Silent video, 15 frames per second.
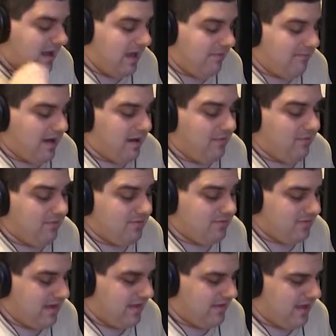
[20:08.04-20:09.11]
yeah, I probably would
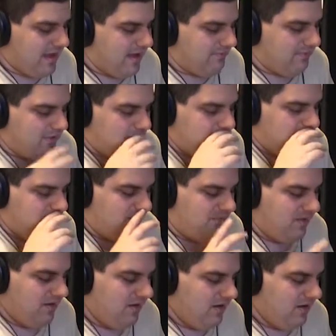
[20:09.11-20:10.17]
say that, but
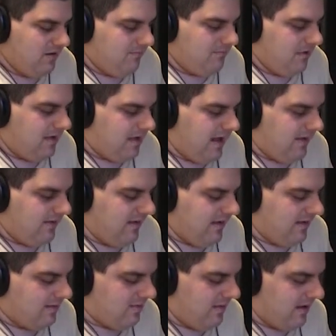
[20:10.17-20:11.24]
um, but I
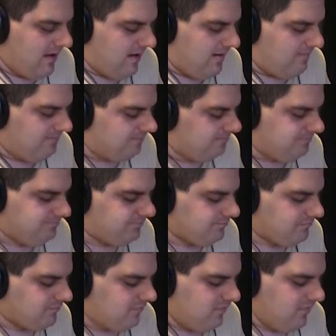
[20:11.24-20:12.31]
think it's a um,
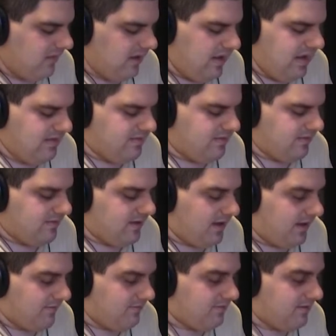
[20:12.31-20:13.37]
it's a
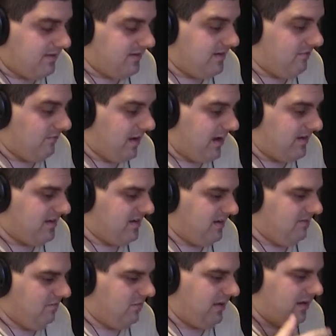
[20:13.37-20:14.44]
tough
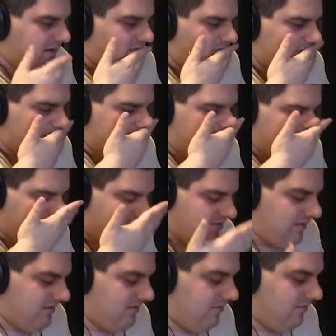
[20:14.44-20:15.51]
situation when you look at the
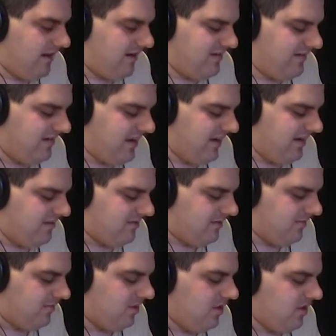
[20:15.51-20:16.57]
situation that is
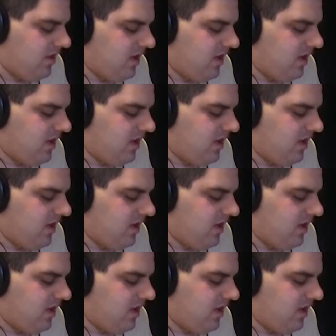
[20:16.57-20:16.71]
um